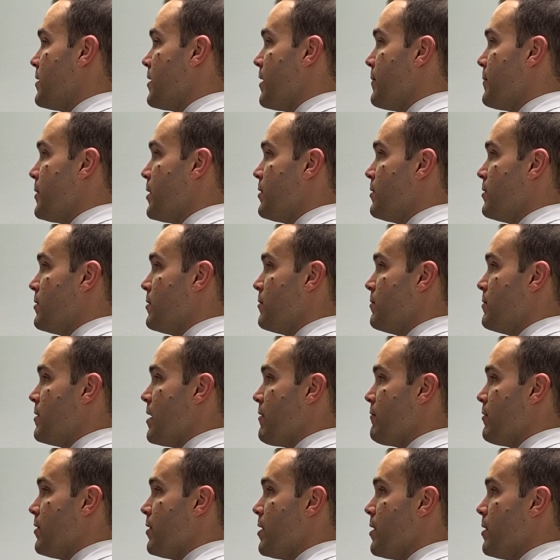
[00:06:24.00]
I mean, honestly,
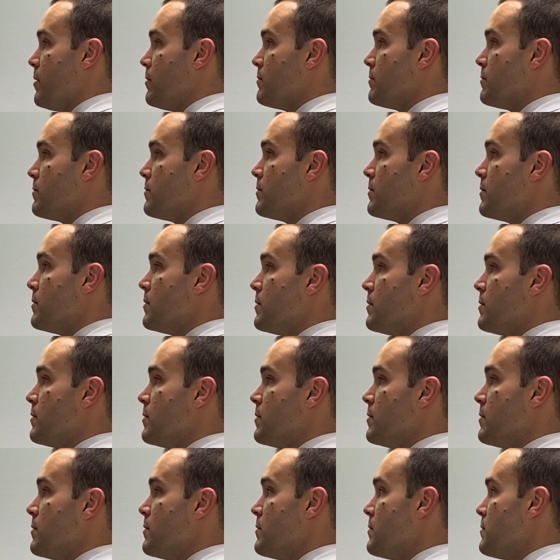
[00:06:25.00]
everyone that sees it,
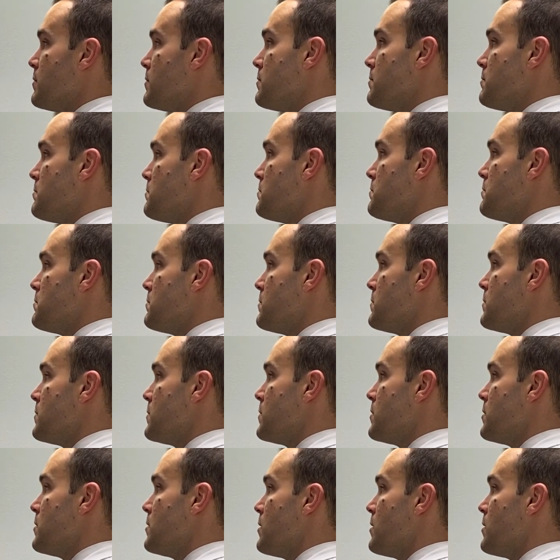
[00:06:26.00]
no one had any idea.